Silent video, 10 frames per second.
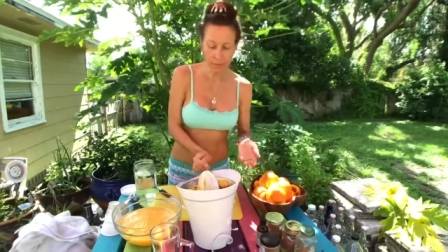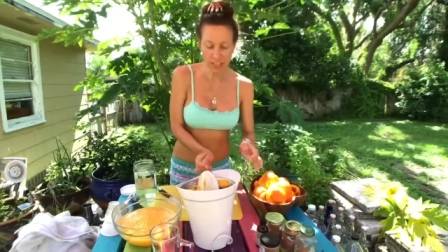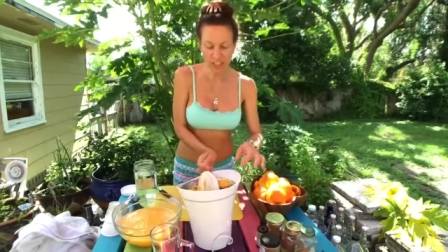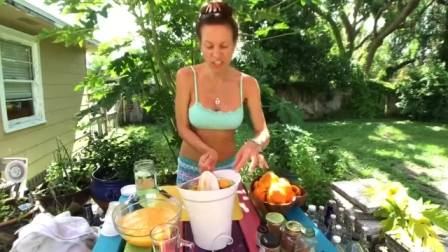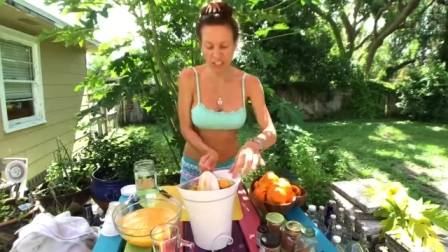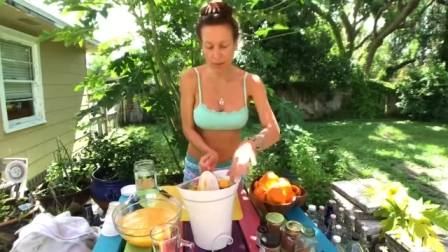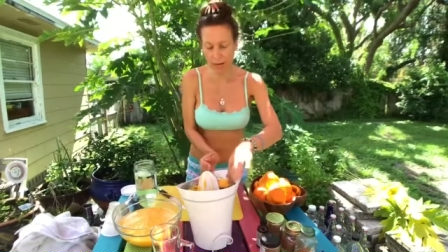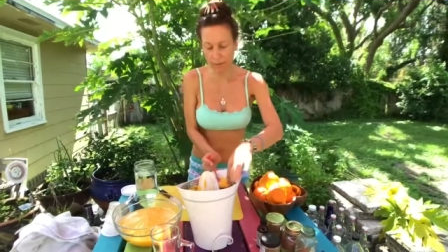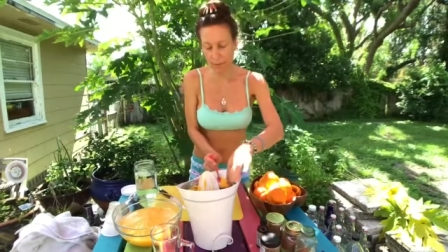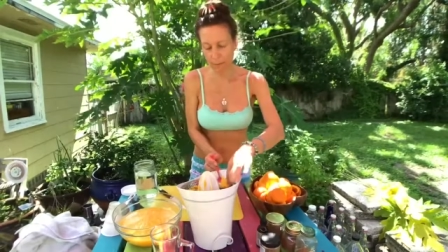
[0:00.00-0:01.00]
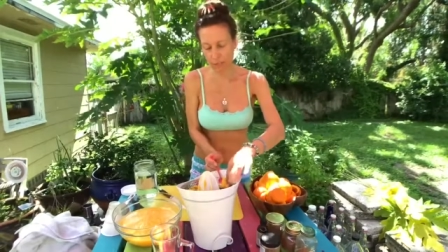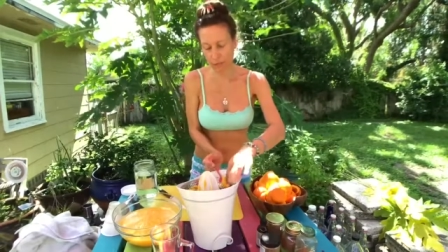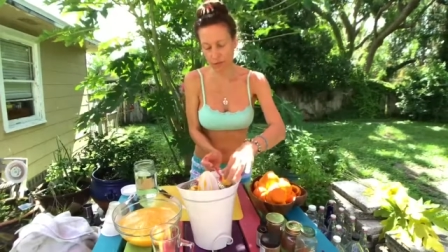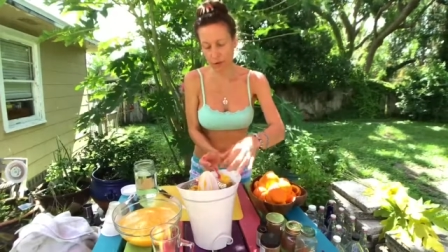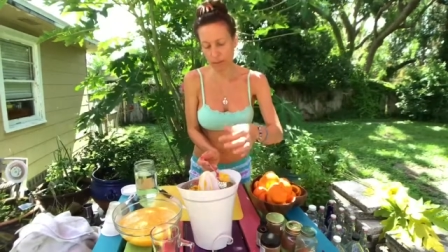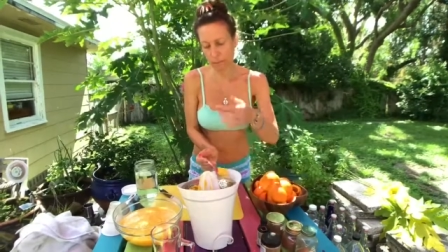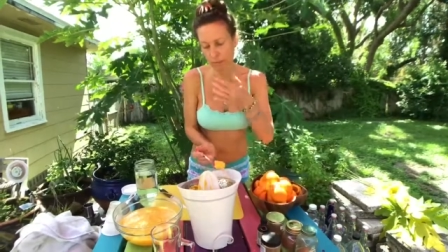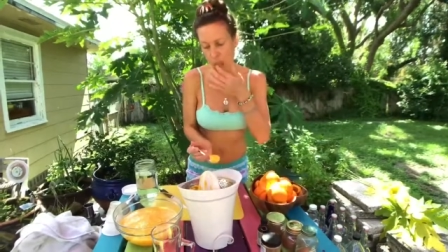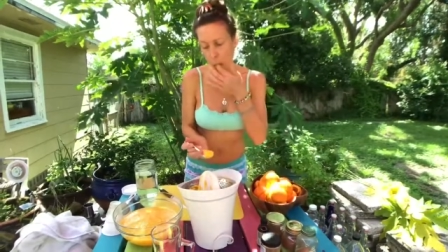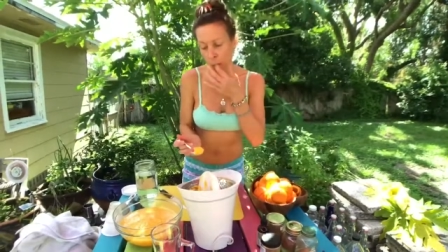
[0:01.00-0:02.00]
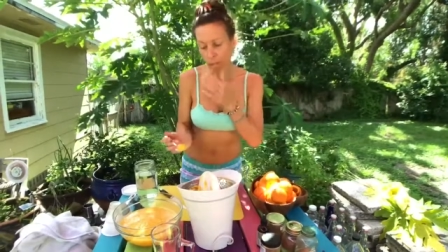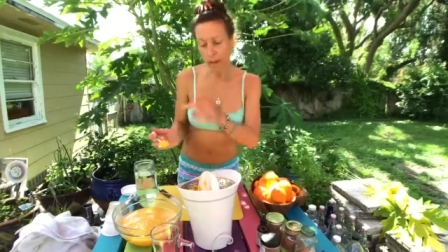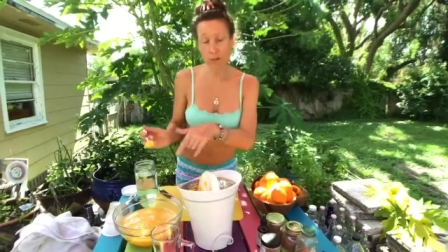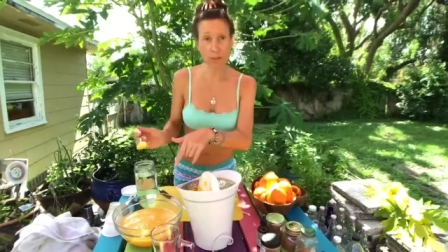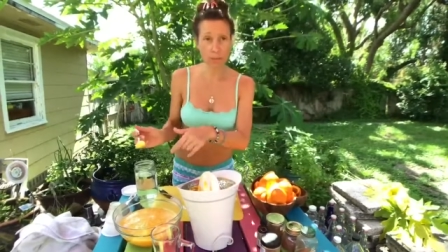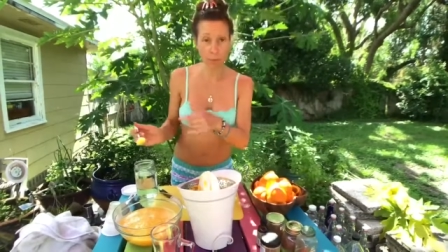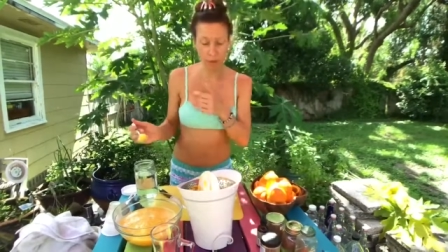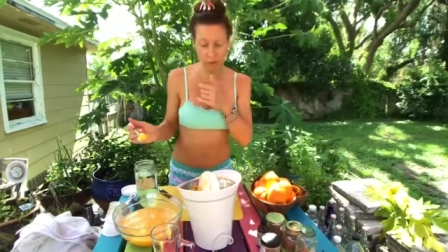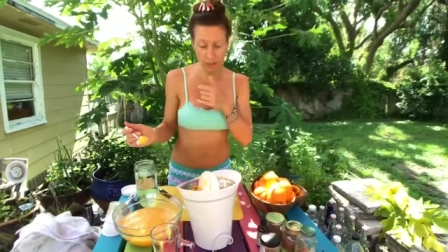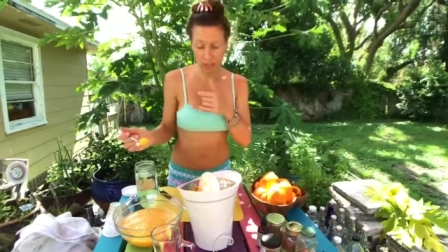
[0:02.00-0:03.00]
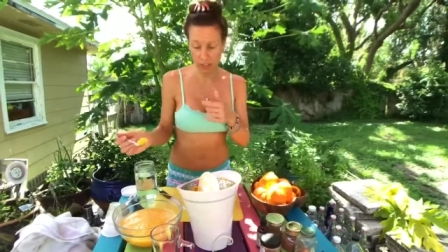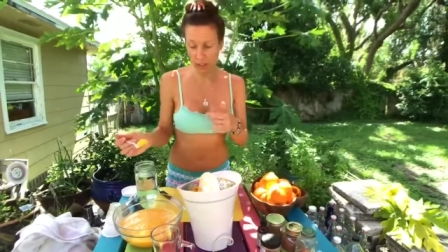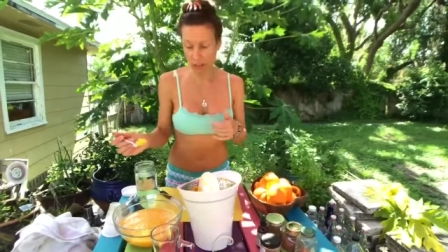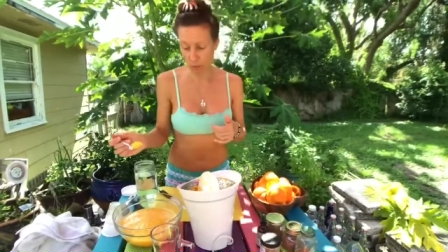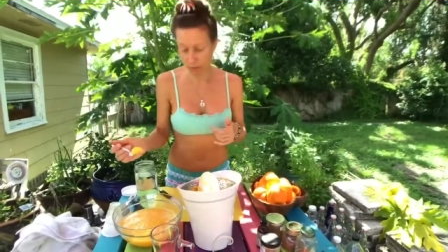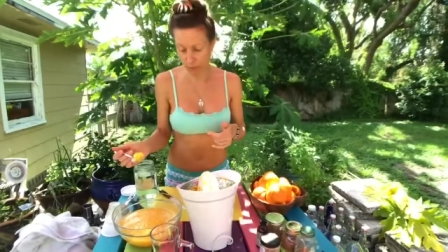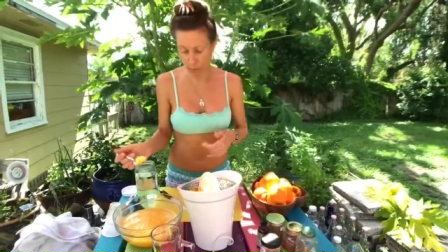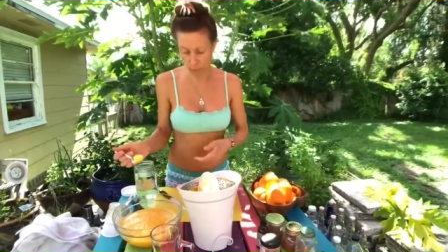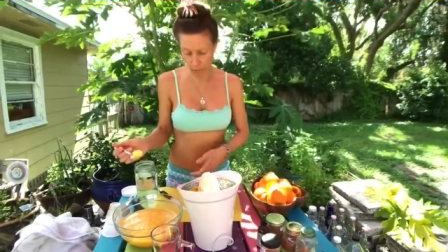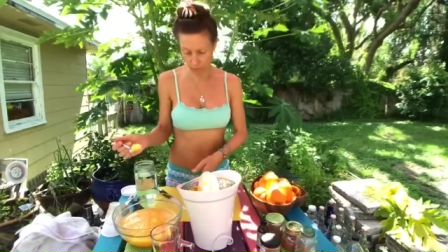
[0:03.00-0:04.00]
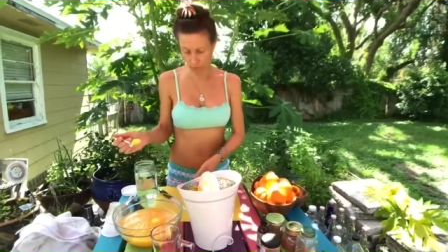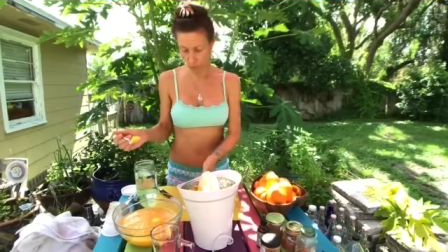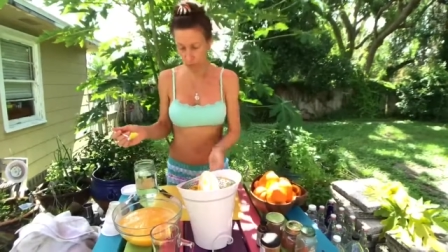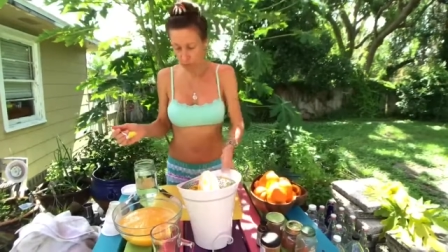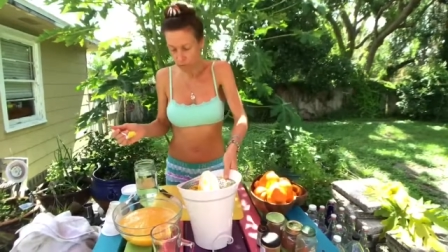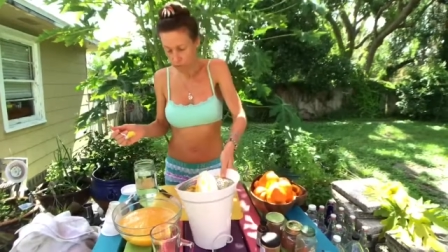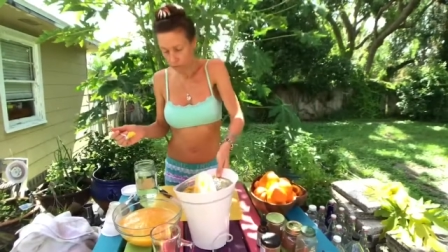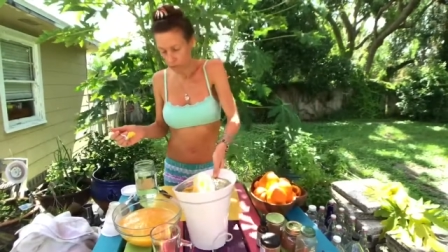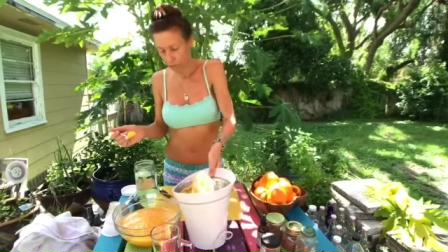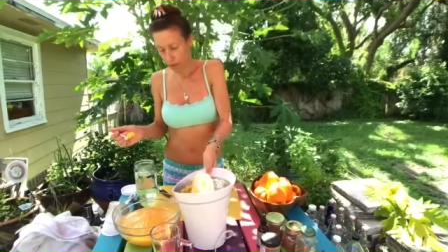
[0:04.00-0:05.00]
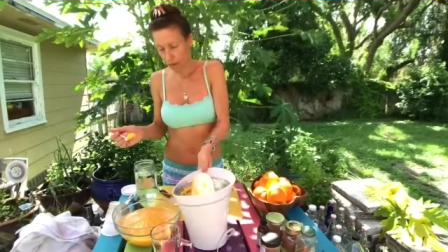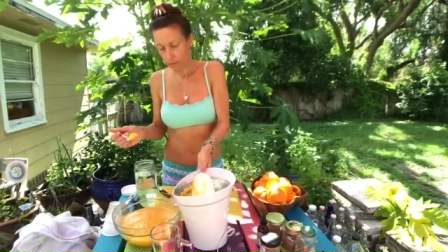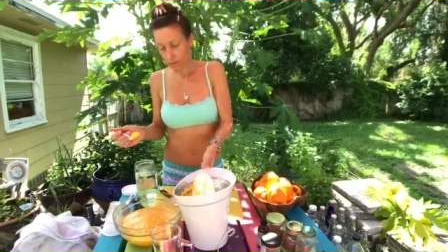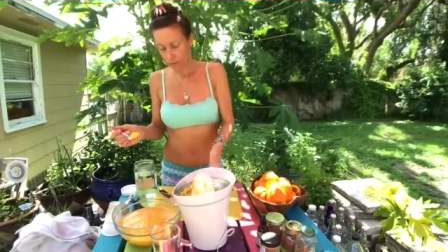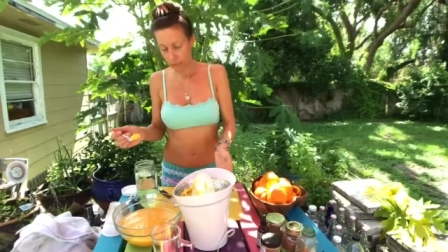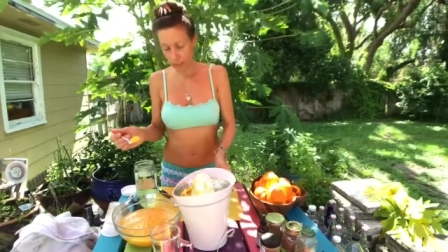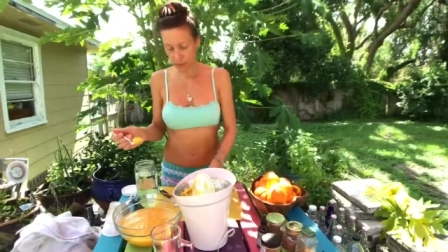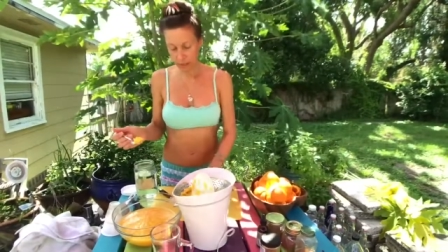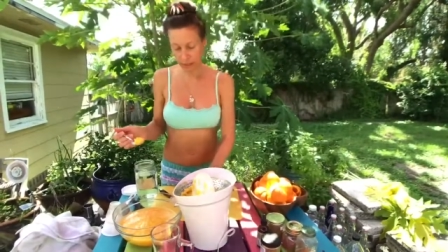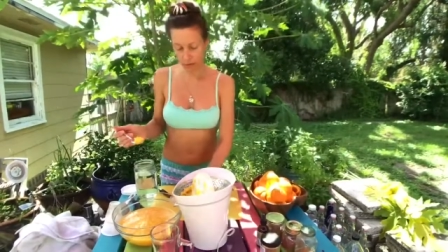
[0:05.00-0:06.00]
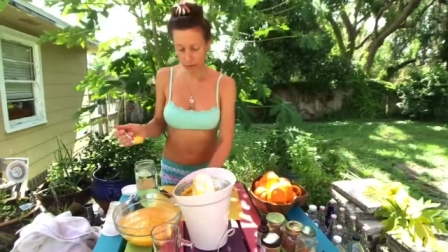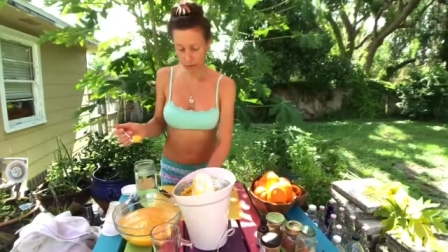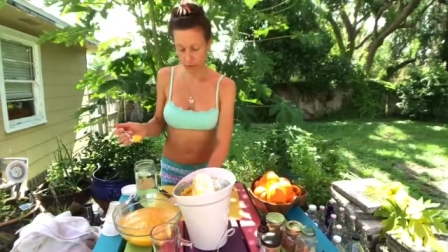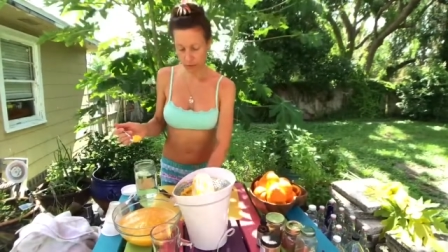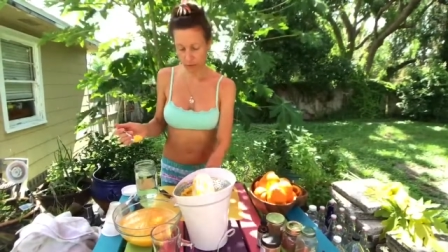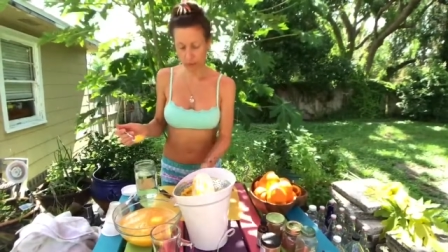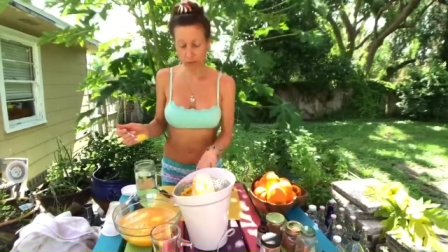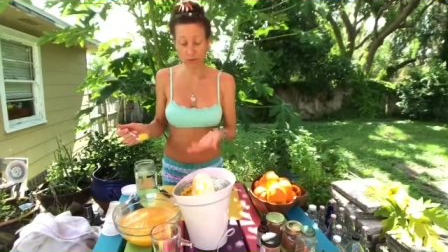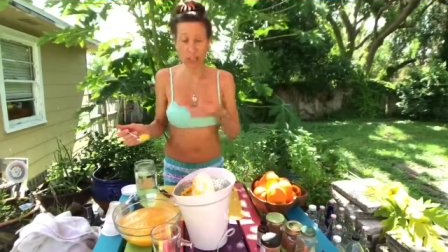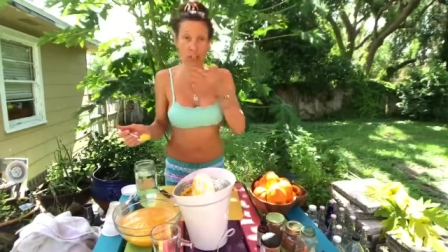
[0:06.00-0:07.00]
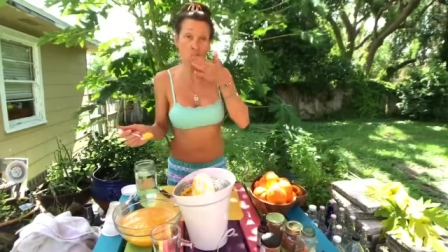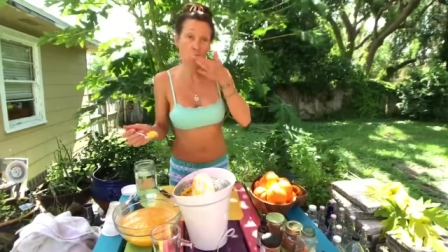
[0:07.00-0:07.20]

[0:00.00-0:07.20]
He's gonna grab that pitcher for me so I can pour everything into this big bowl. Ooh, I gotta be careful because I'm dribbling over here.